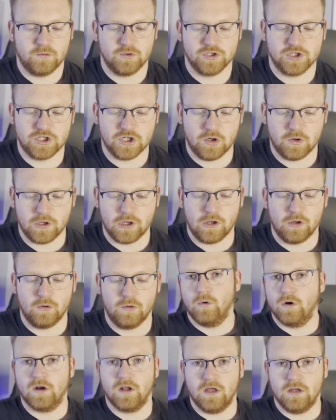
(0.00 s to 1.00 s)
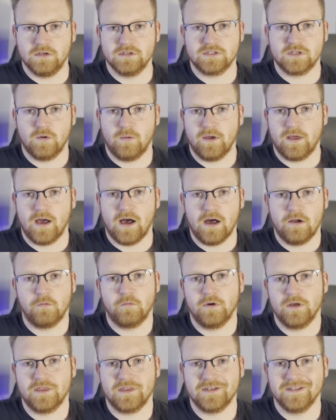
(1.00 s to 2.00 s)
will show you what all is going on
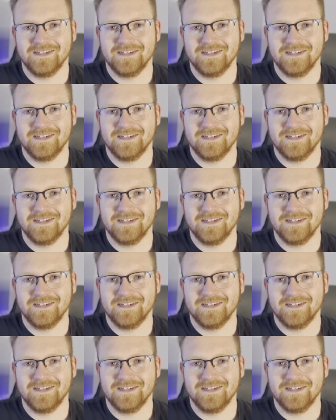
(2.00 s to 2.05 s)
with